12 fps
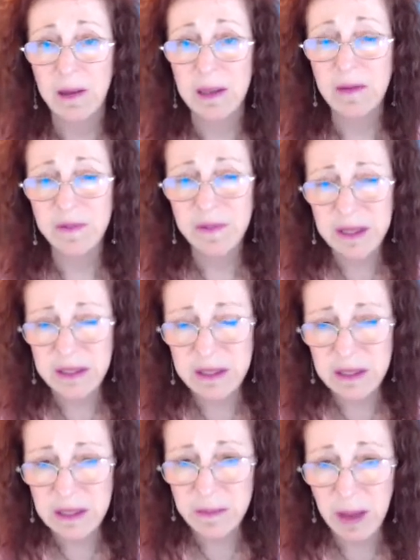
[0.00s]

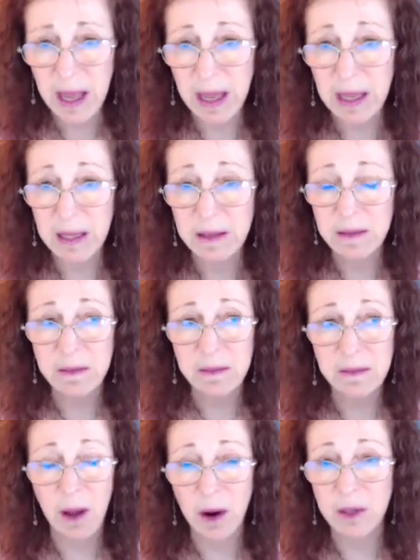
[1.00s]
invested my
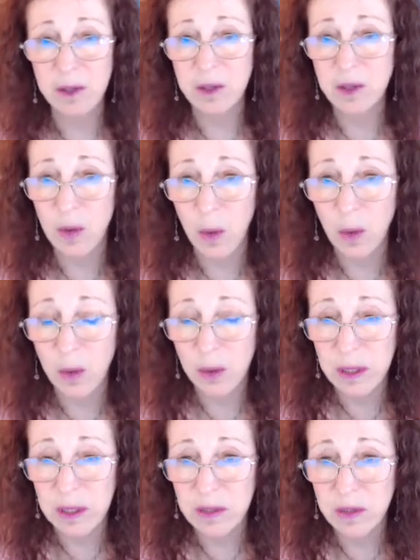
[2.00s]
heart and soul
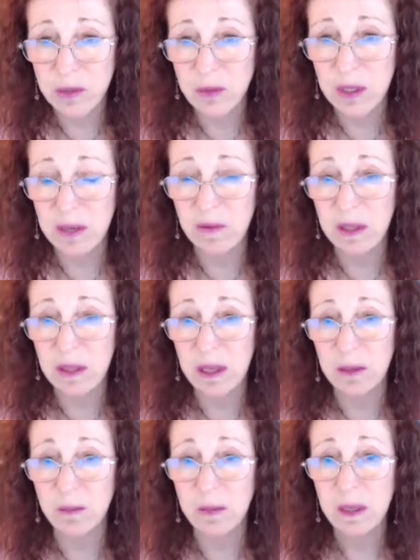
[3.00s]
into giving
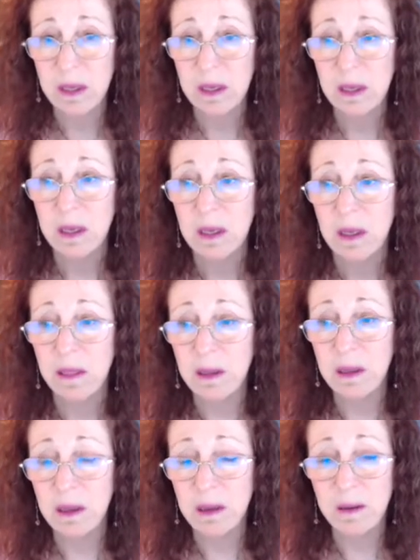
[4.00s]
them
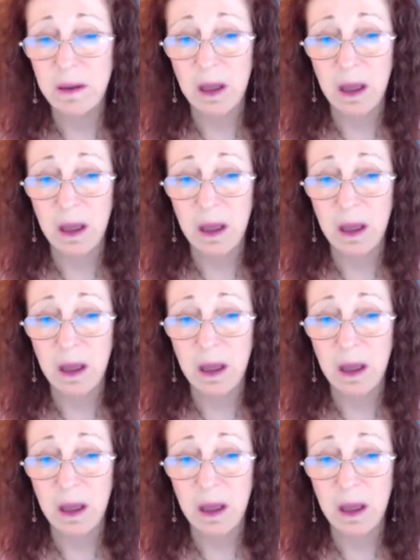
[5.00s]
the